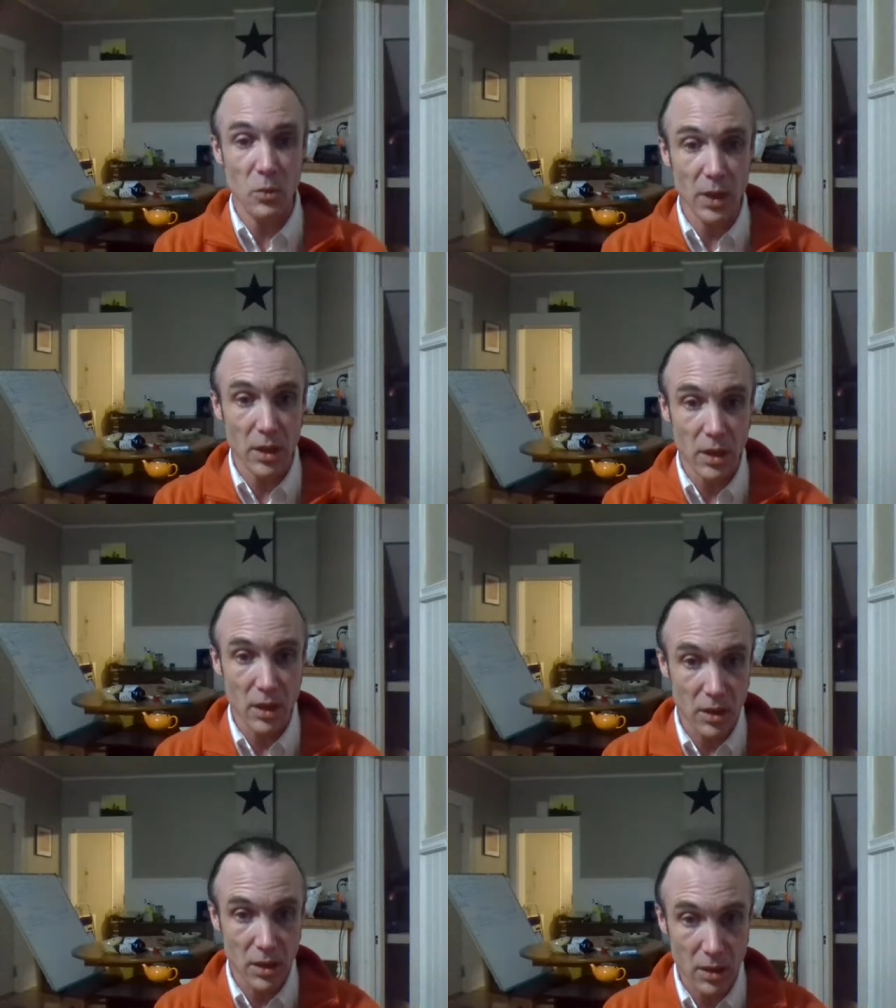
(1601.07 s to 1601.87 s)
with
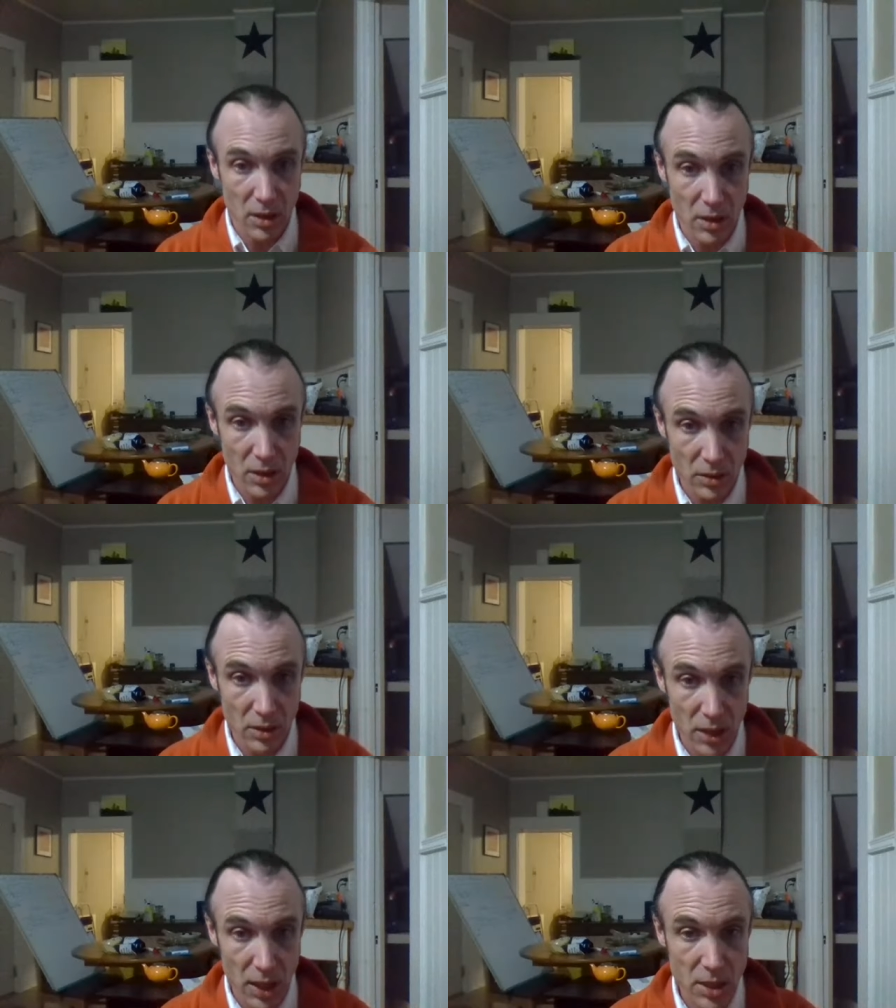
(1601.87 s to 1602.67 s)
the
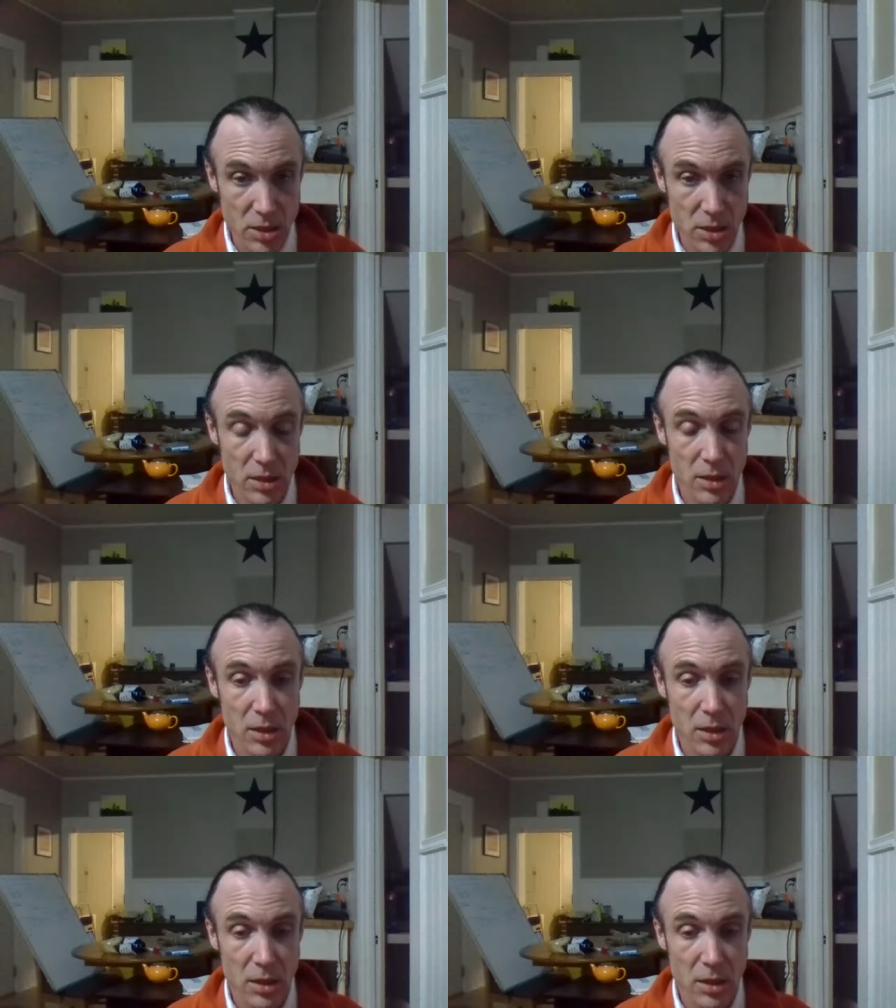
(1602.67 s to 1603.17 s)
congregation.